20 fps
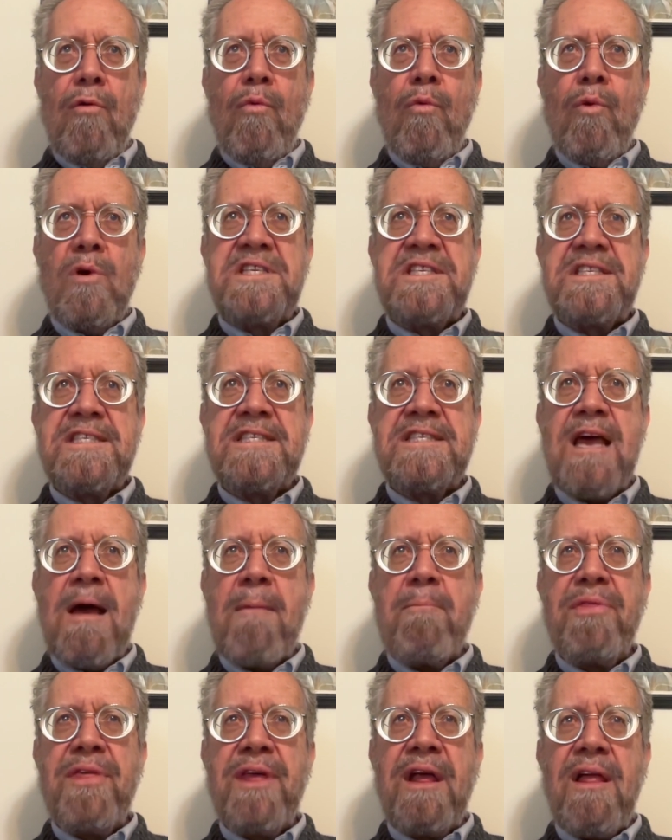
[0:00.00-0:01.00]
was
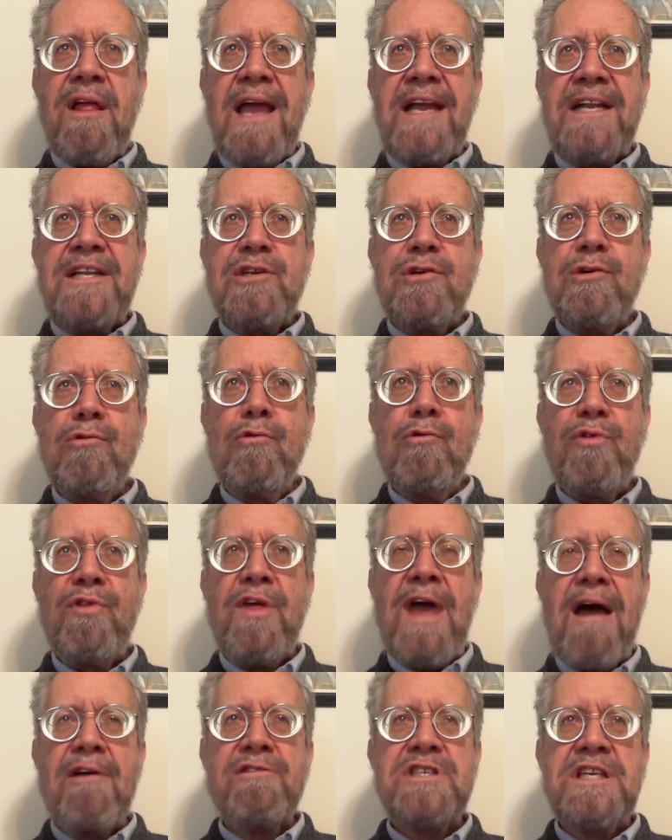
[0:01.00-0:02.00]
something like
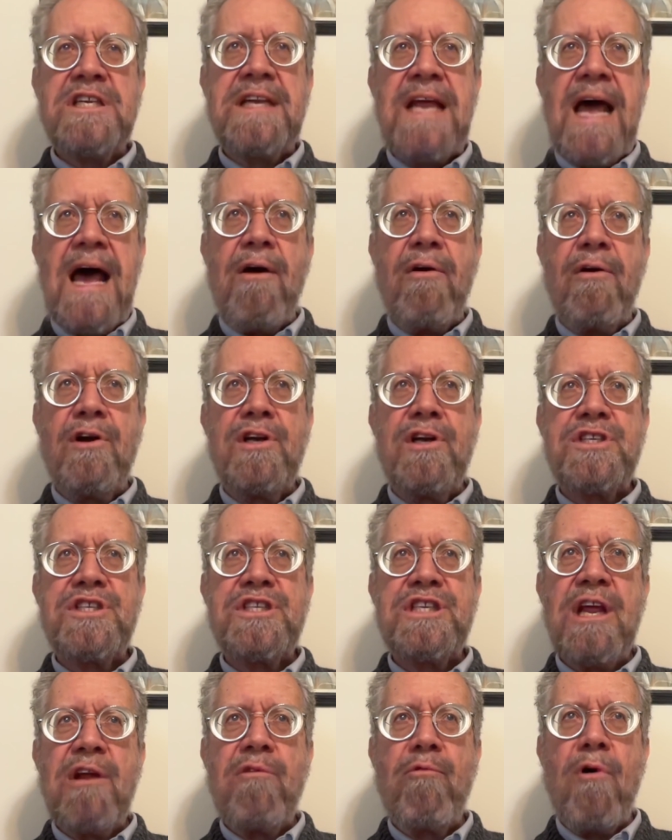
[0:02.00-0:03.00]

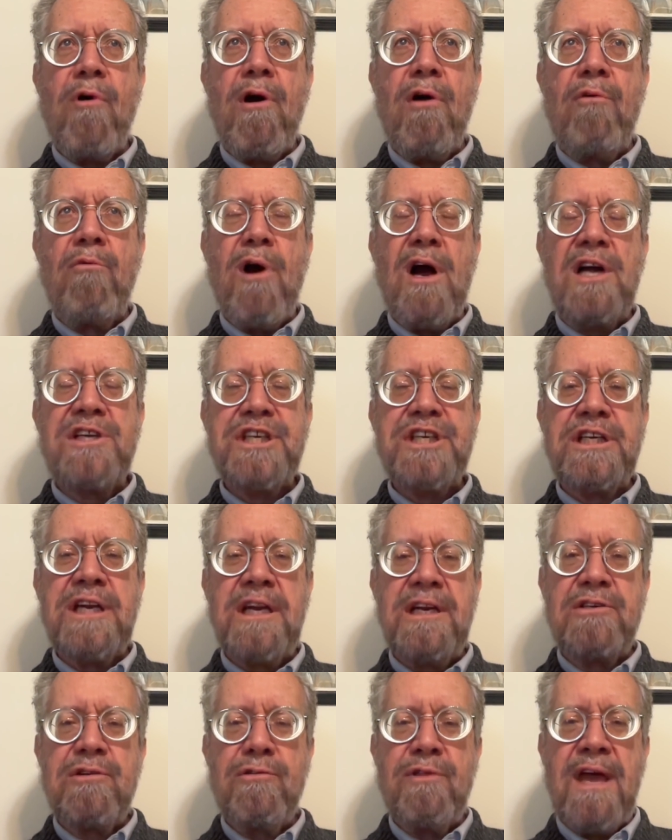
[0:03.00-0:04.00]
$2,000 in
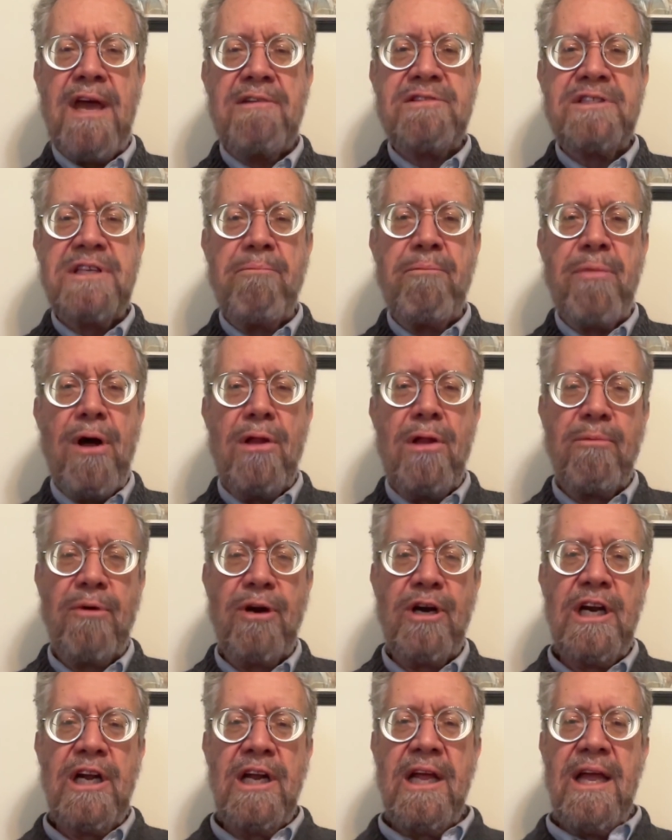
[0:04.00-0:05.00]
Washington, 2,000 in Baltimore,